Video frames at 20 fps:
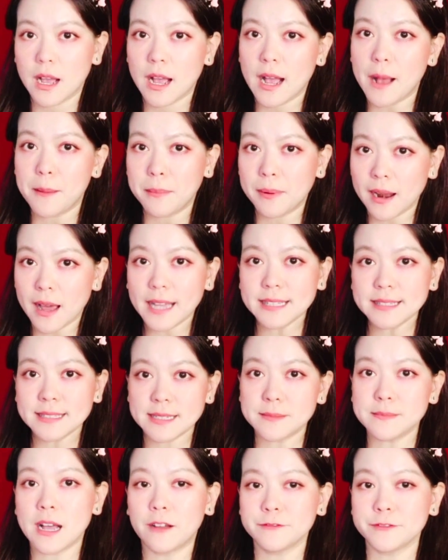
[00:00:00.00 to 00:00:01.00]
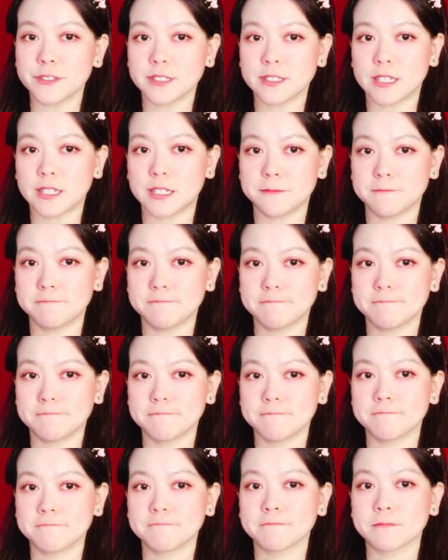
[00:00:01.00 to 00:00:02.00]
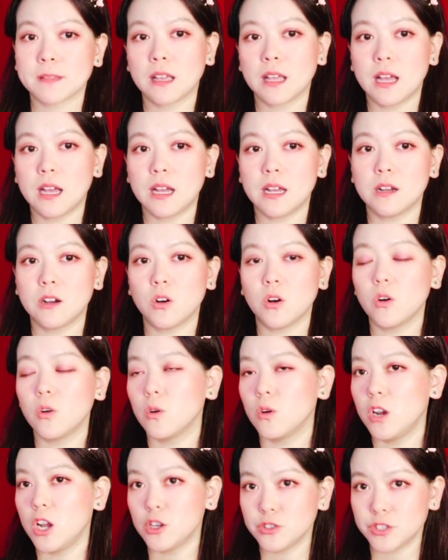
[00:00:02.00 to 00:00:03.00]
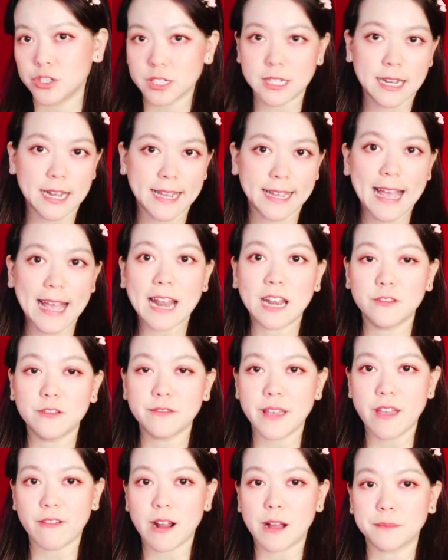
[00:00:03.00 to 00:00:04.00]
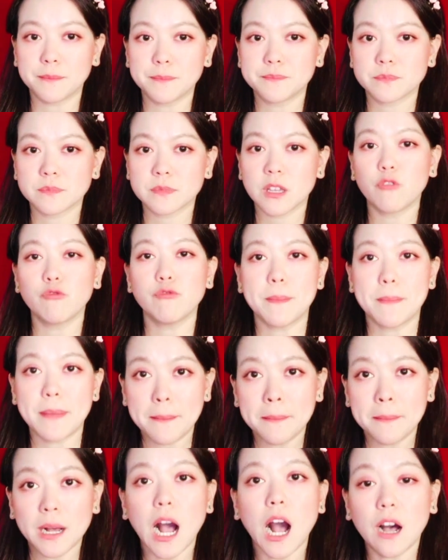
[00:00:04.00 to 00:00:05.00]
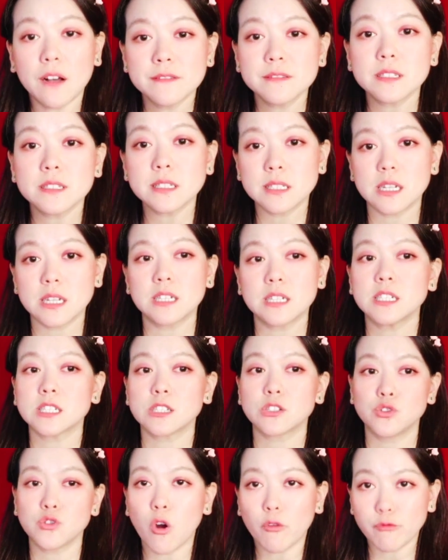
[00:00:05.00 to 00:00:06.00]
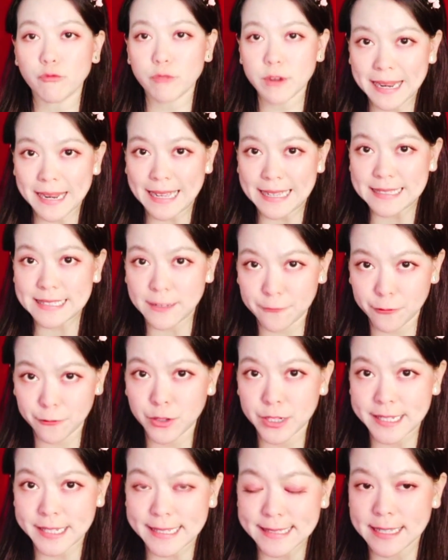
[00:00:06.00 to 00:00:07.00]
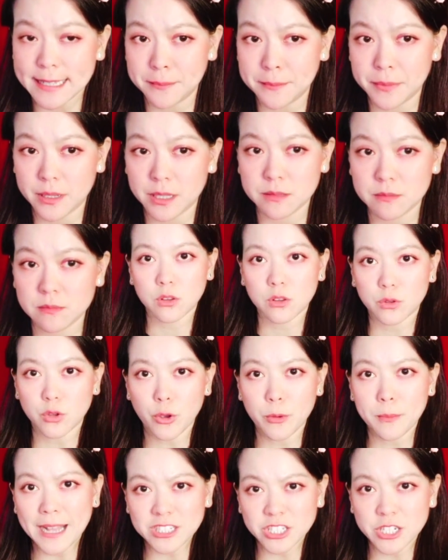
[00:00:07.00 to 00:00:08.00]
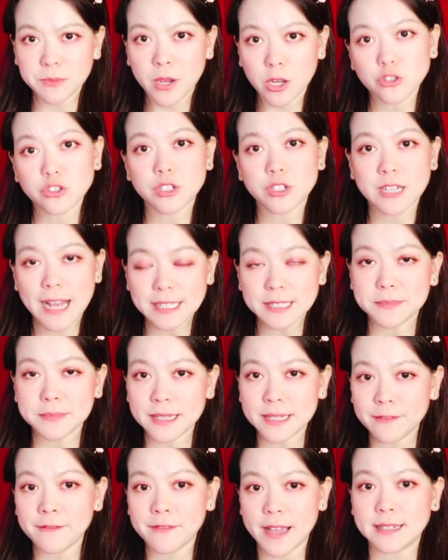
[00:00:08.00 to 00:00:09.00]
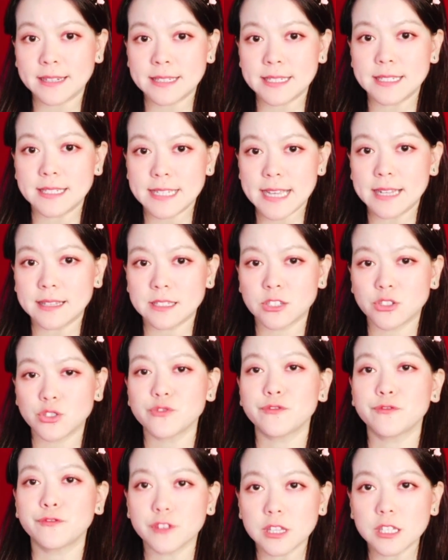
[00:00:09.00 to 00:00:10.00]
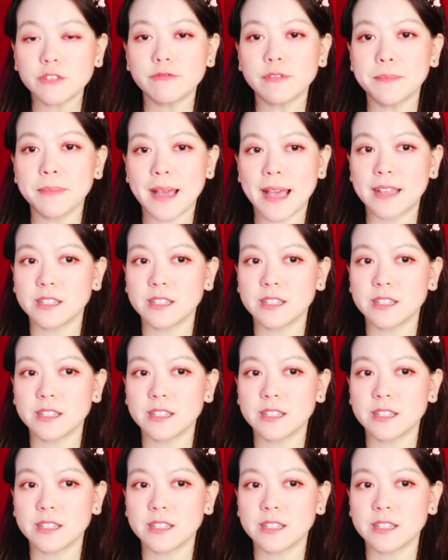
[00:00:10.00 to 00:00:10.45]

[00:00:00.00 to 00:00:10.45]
apply some after sun or lotion like aloe vera. Remember, after sun does not replace avoiding sunburn. No magic potion has been invented yet to fully repair the